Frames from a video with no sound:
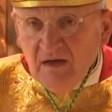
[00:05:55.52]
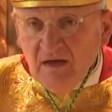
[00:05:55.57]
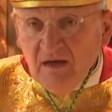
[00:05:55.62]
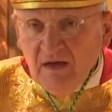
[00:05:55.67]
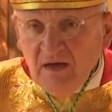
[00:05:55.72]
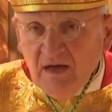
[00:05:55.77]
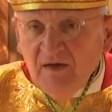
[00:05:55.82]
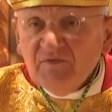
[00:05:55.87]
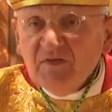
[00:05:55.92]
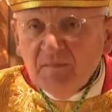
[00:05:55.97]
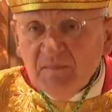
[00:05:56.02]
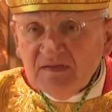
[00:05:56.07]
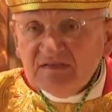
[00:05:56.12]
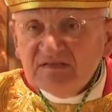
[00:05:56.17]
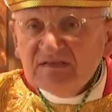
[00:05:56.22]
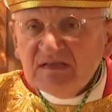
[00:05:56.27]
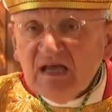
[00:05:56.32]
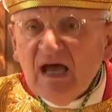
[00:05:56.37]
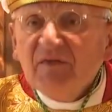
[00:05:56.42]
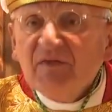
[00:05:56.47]
of the
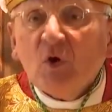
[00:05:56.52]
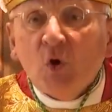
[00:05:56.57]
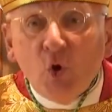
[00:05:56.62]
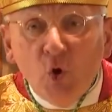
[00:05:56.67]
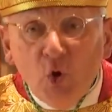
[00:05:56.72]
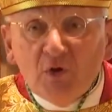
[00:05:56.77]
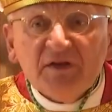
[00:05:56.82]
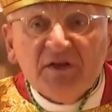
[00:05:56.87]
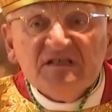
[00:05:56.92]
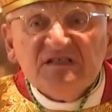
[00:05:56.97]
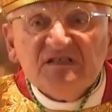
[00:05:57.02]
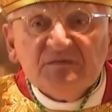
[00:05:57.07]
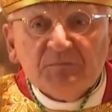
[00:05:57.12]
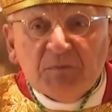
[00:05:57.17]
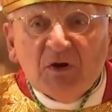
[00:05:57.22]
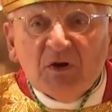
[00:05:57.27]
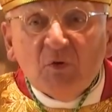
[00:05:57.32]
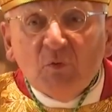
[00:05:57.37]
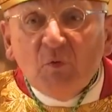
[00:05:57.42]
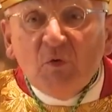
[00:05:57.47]
Messiah. The Holy
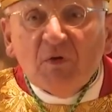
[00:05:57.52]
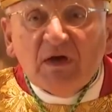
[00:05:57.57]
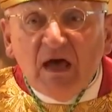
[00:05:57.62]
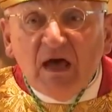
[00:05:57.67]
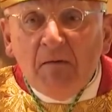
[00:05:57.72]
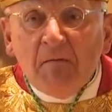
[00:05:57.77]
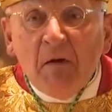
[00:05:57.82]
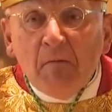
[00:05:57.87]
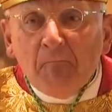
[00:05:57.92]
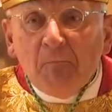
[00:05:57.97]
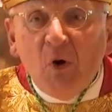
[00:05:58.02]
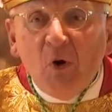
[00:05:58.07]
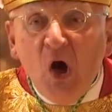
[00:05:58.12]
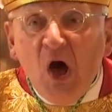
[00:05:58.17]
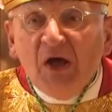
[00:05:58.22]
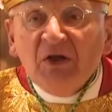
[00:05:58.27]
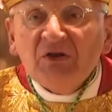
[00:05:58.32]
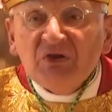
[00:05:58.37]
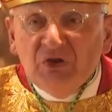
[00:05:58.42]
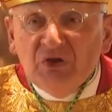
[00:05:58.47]
Spirit will come
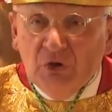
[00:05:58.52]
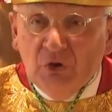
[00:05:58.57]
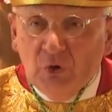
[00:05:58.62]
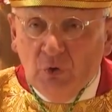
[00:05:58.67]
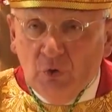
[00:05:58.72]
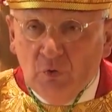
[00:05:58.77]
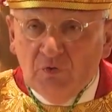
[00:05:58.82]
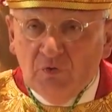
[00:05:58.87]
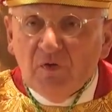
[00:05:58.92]
upon you.